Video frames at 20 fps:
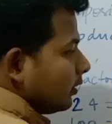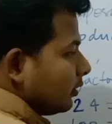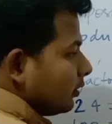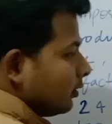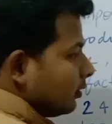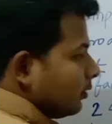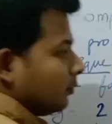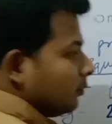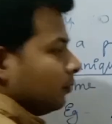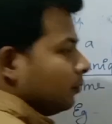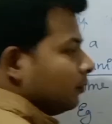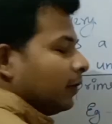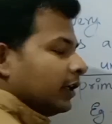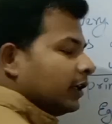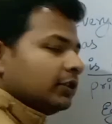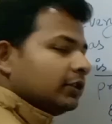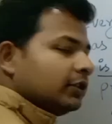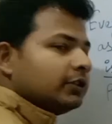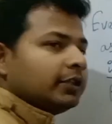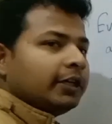and
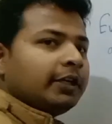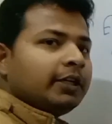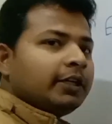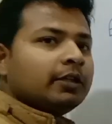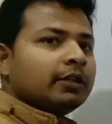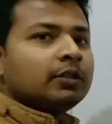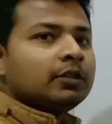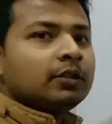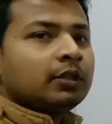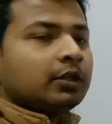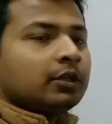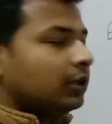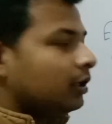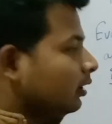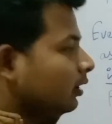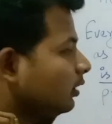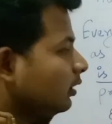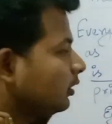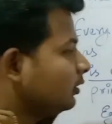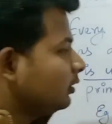1 3,